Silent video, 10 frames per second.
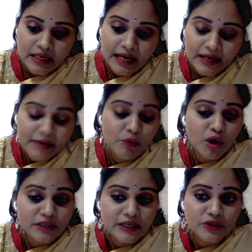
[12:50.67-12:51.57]
and I
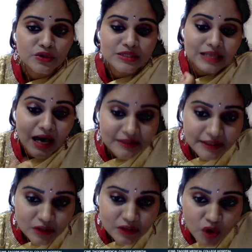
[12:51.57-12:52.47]
wanted to start
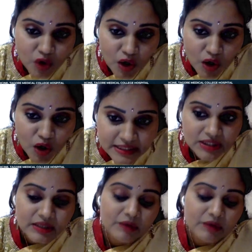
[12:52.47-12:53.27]
that conversation